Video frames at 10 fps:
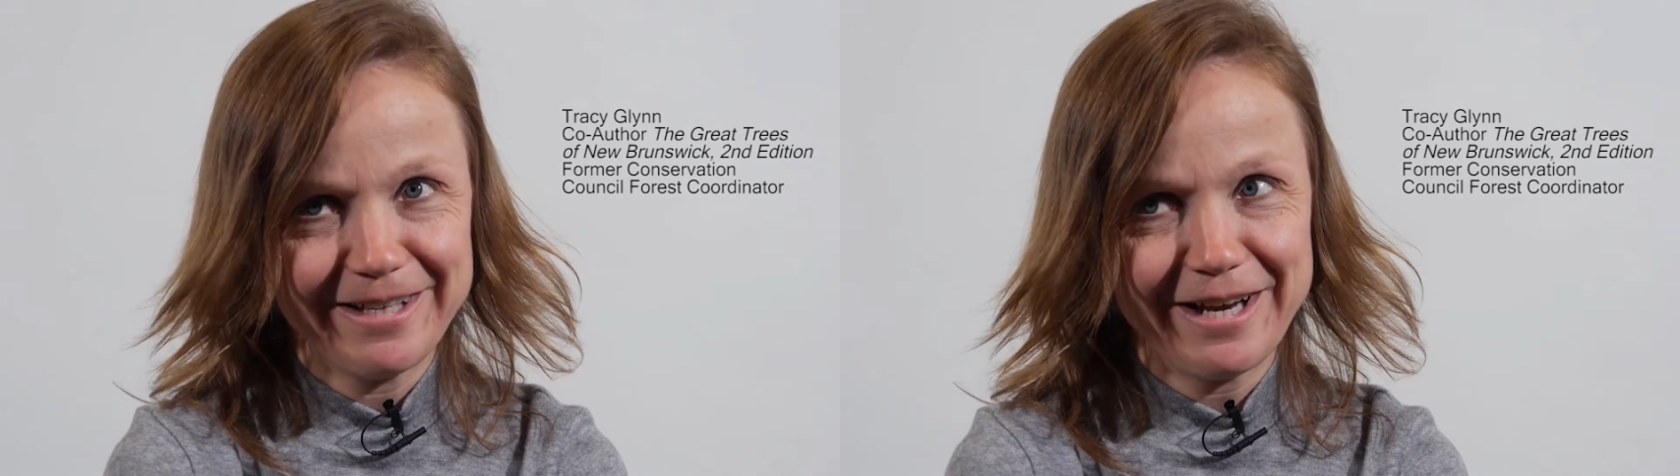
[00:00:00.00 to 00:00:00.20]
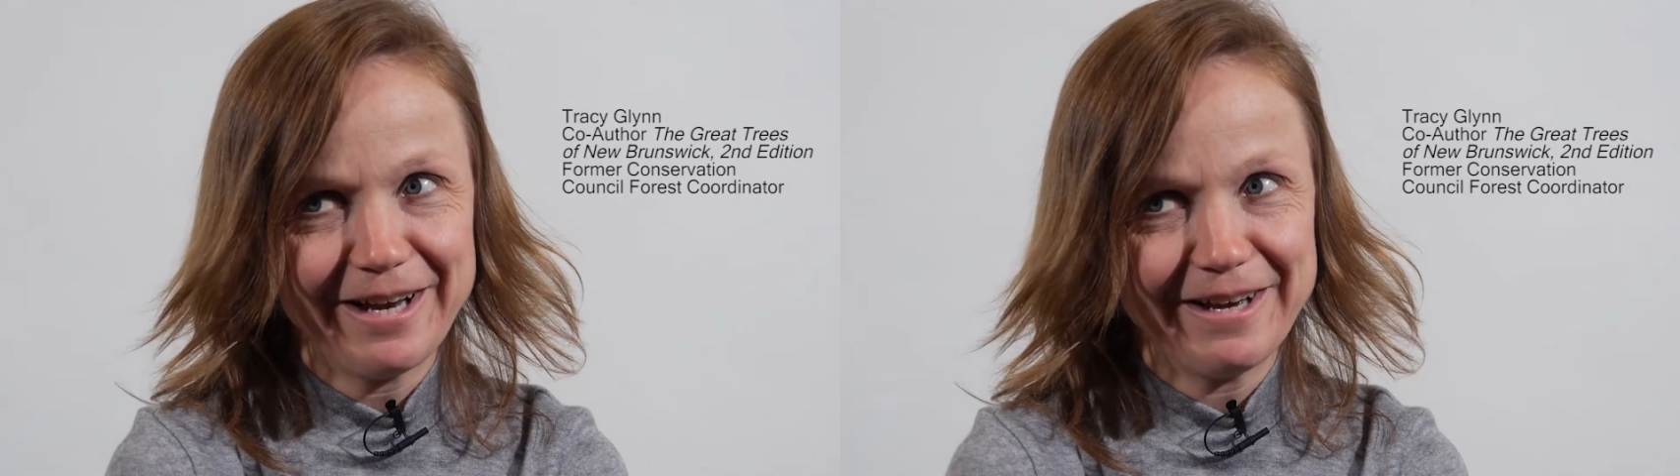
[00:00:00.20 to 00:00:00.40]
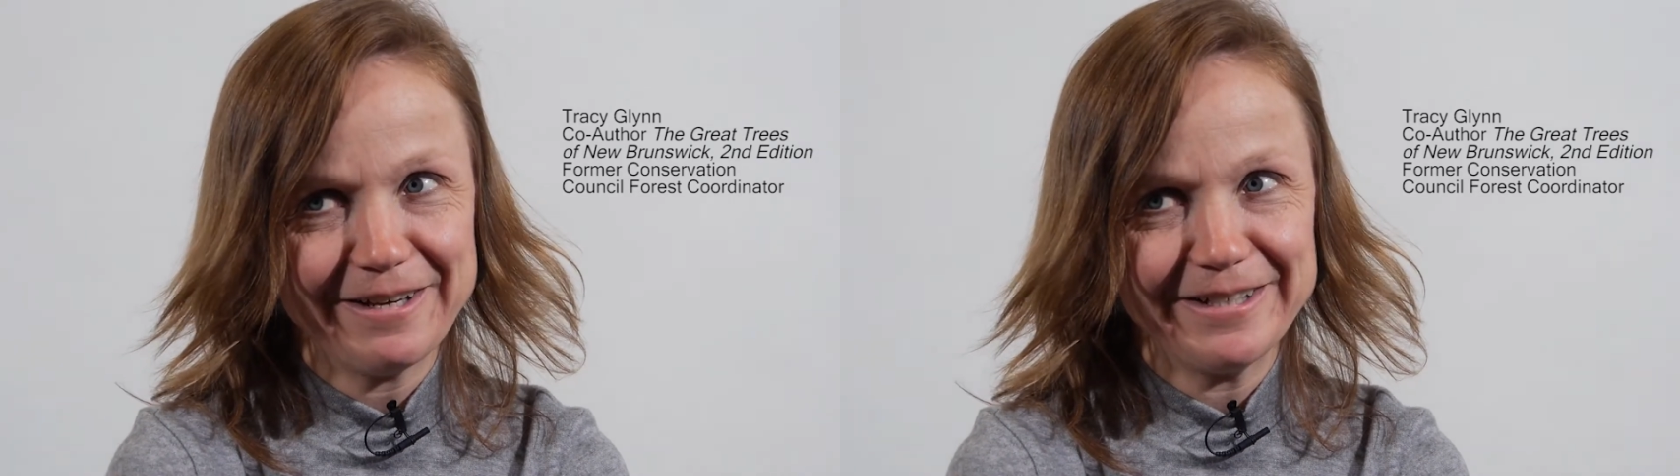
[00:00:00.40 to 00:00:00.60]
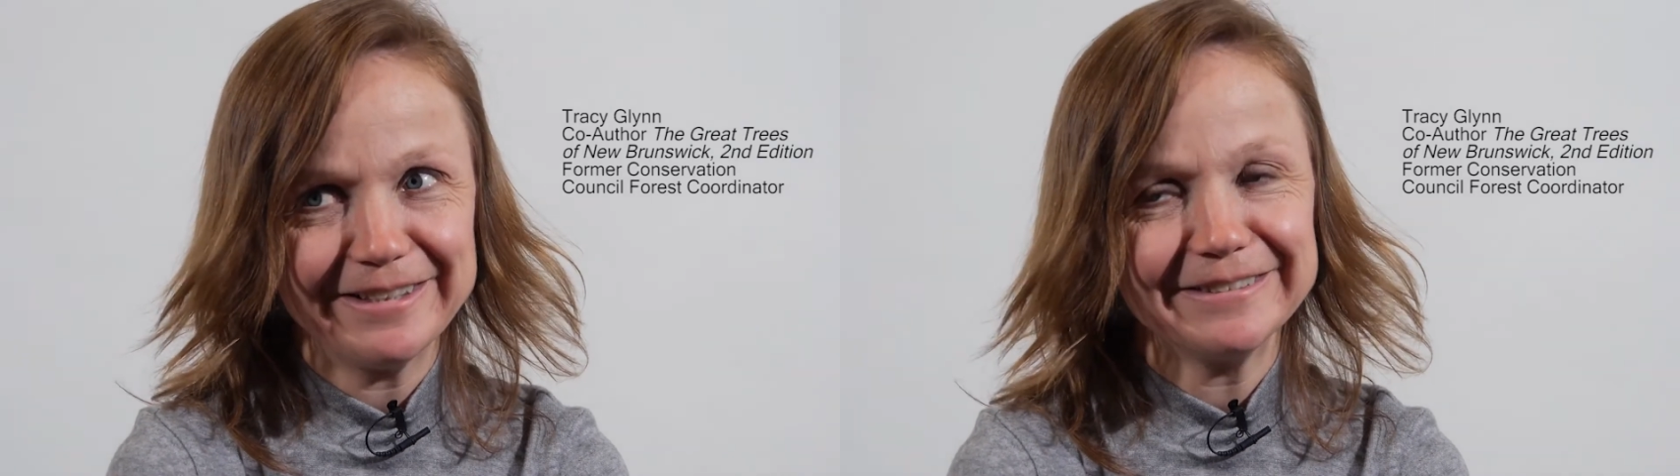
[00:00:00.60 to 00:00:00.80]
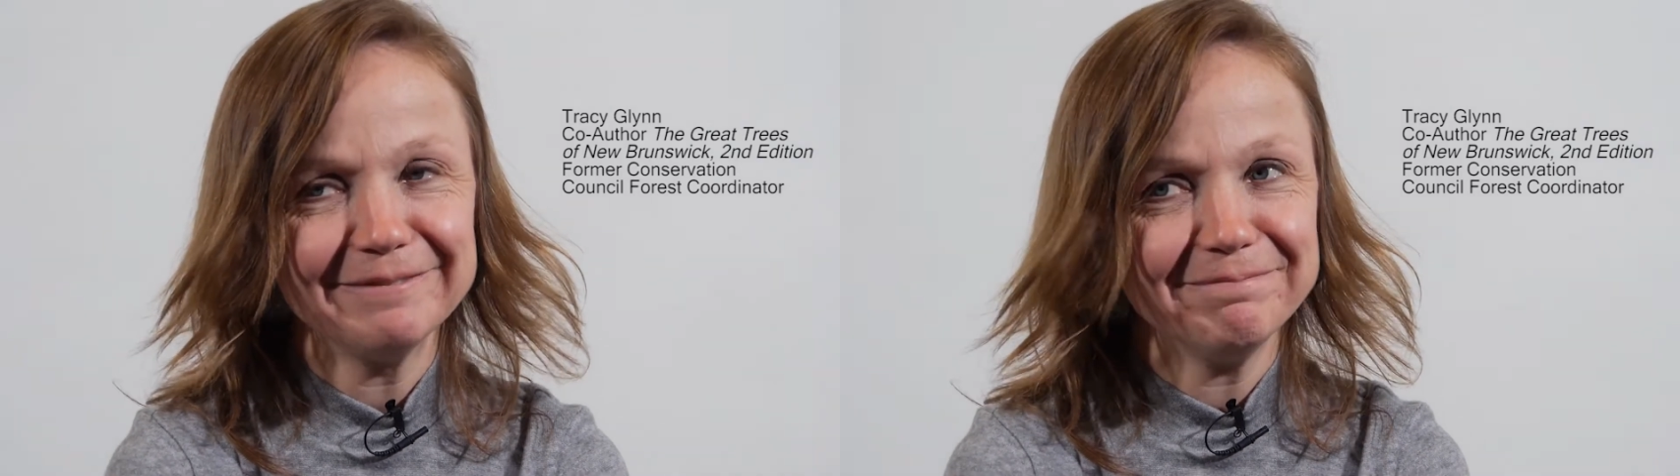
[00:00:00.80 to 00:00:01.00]

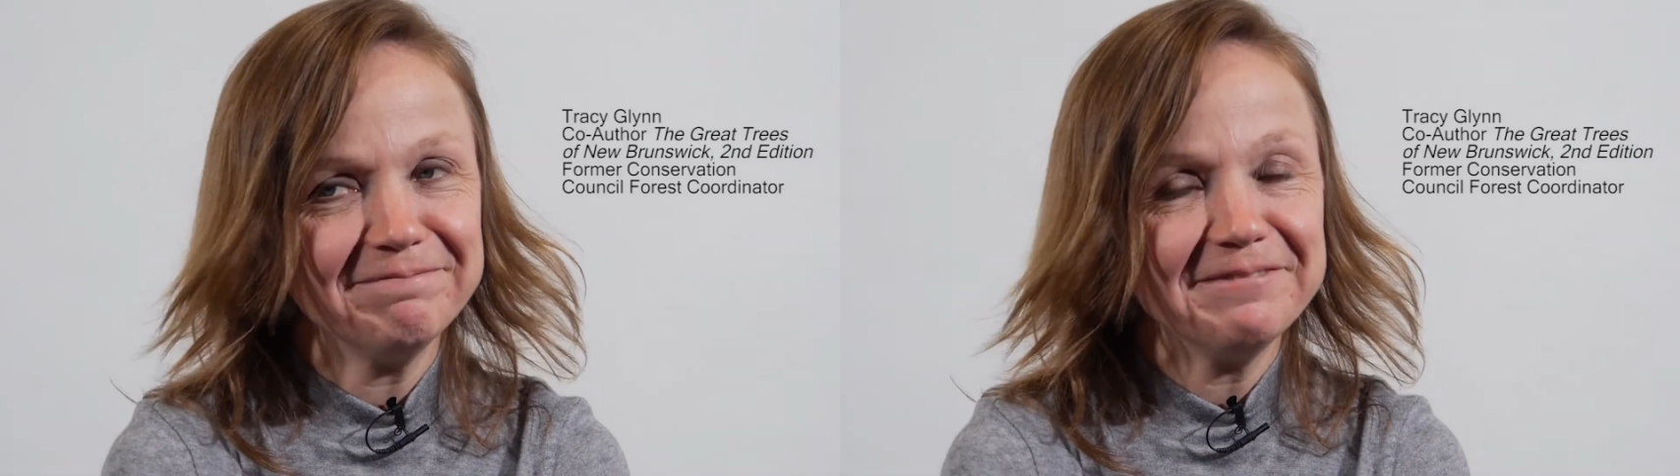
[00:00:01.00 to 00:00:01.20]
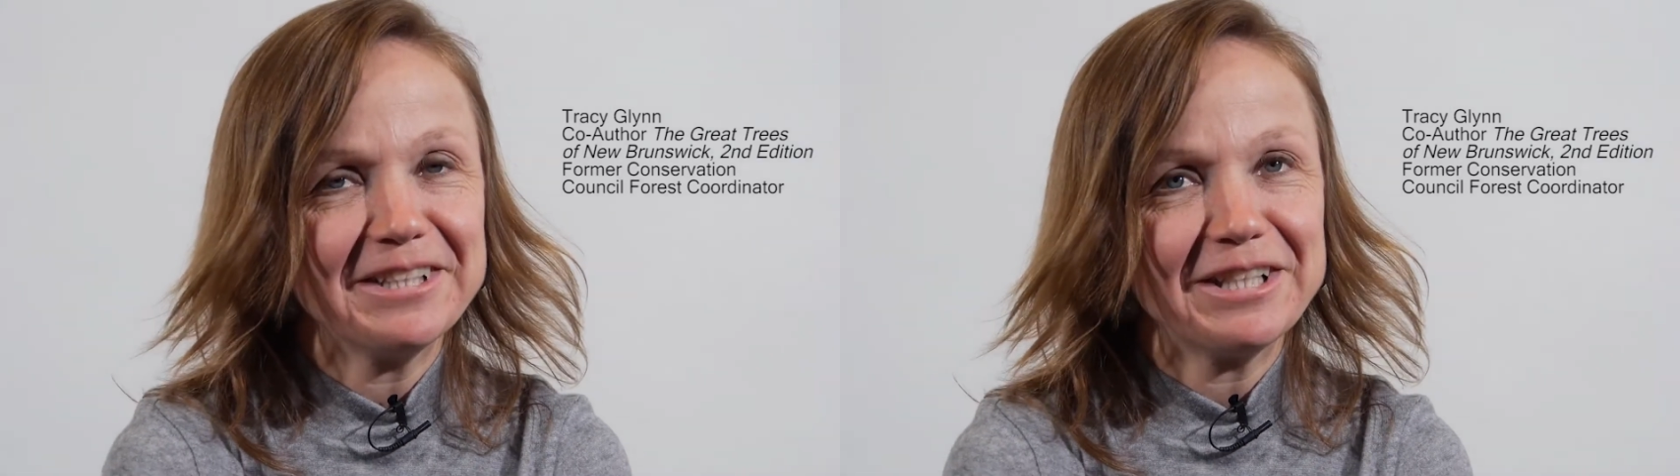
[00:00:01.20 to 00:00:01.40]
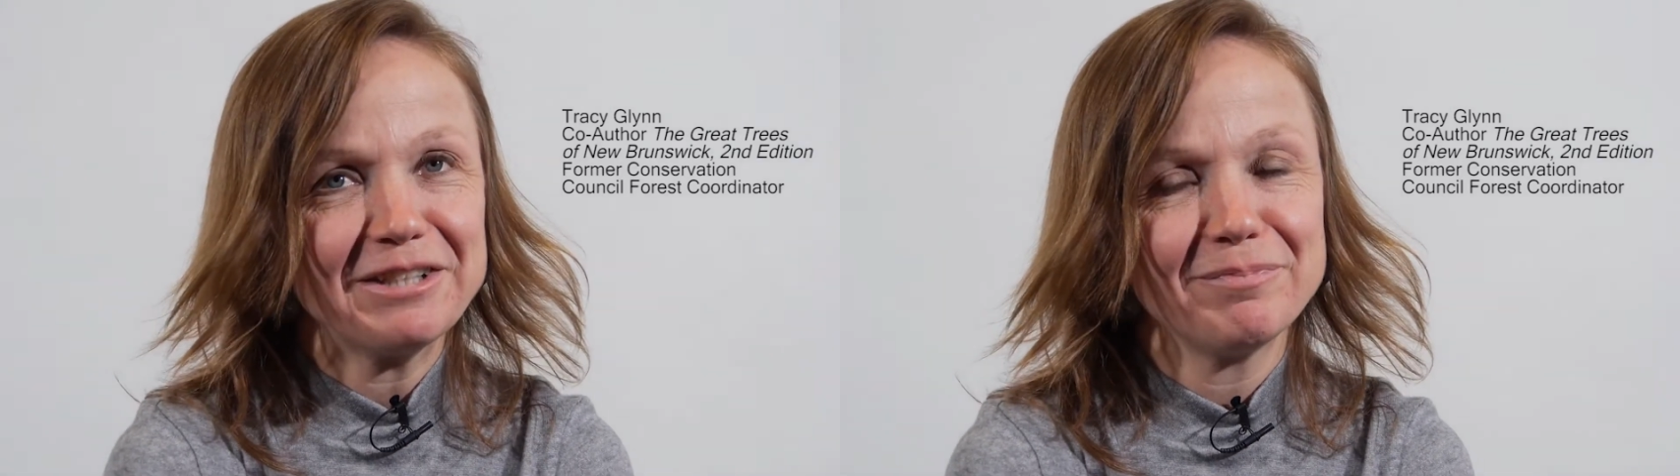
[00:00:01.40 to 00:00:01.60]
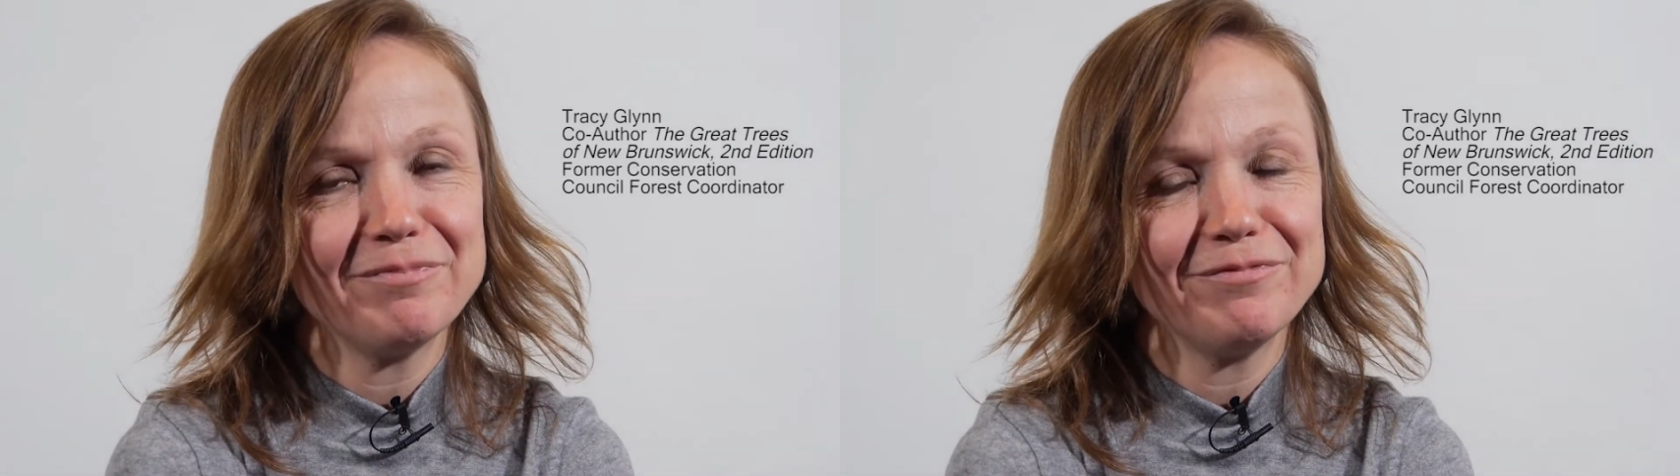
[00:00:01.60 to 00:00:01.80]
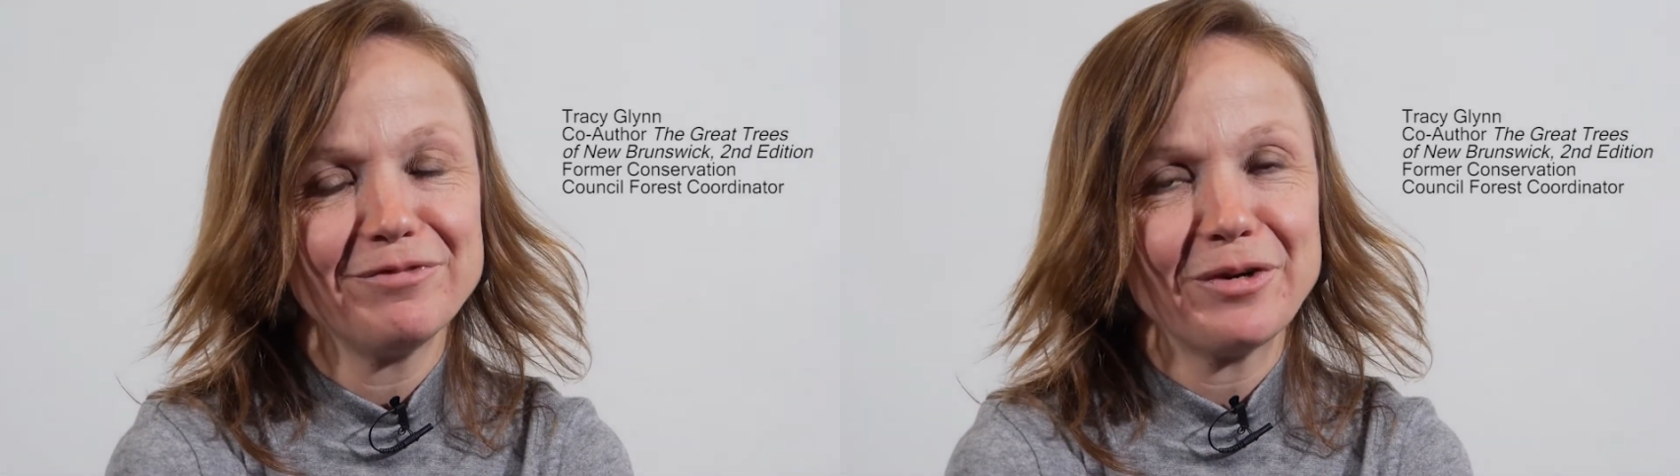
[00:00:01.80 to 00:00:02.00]
give
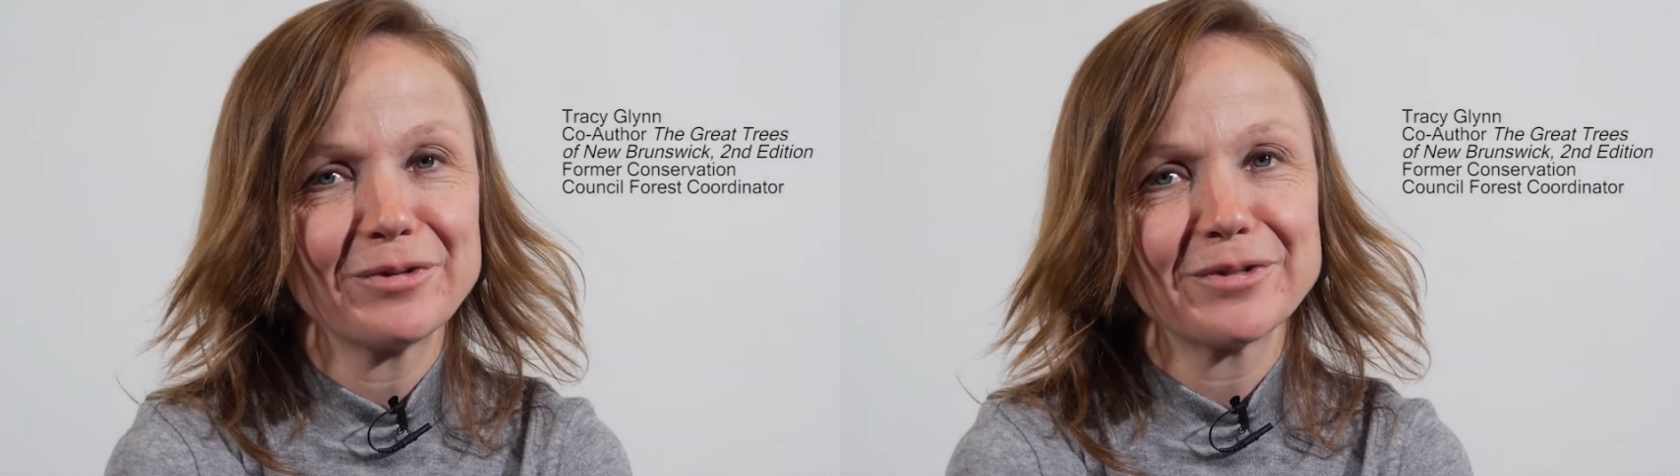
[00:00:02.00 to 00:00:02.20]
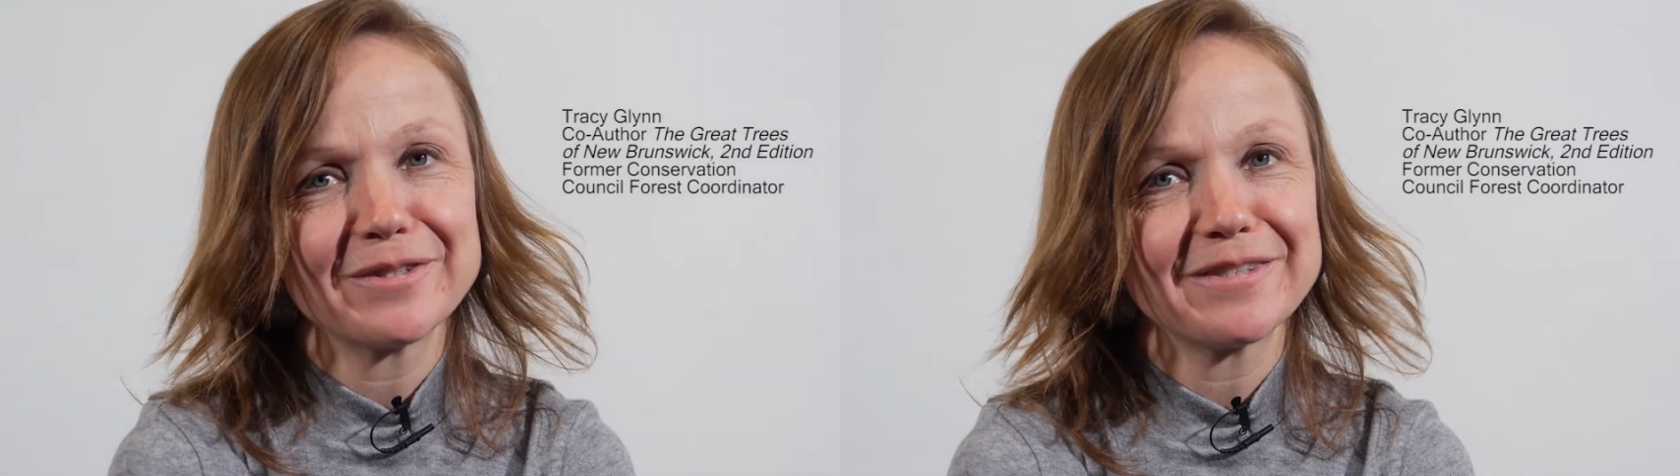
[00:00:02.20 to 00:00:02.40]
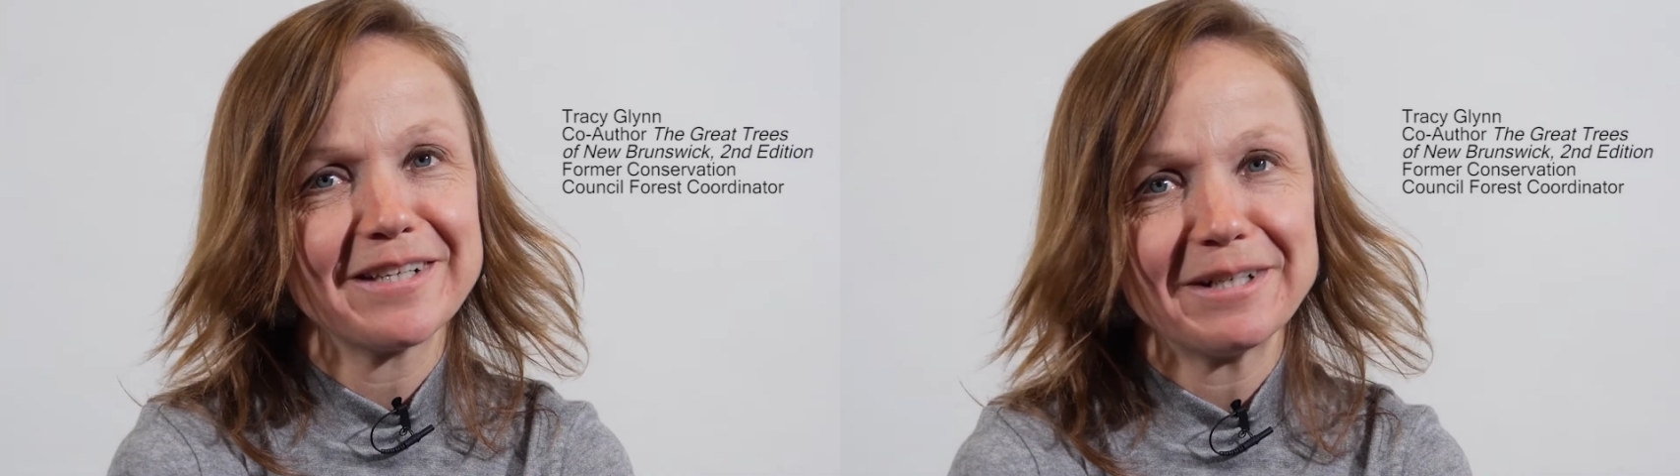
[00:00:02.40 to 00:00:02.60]
folks